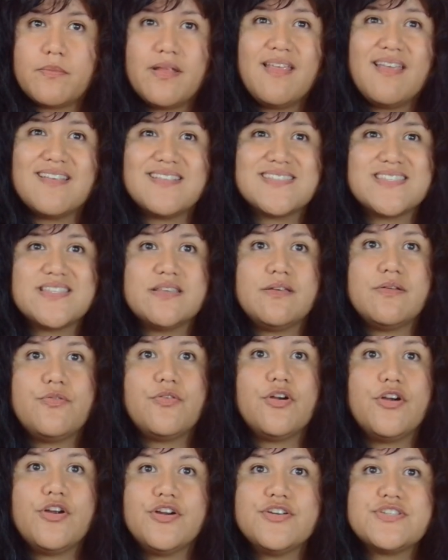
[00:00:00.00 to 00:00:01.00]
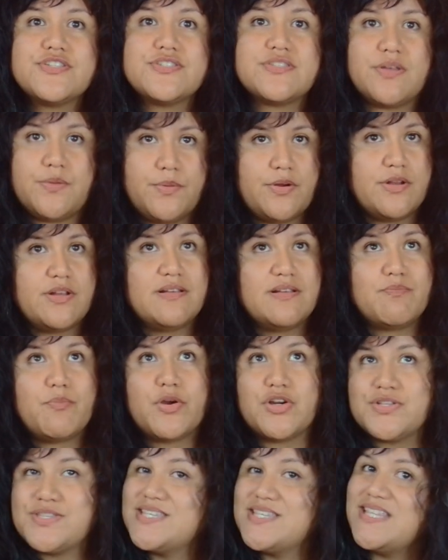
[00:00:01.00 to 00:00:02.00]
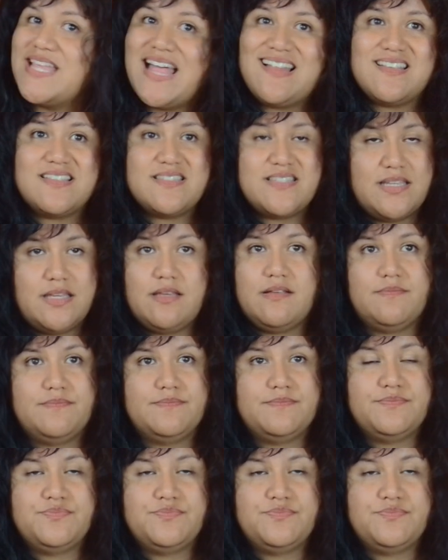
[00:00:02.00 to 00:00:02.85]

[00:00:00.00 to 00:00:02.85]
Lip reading: but also for her stubborn personality.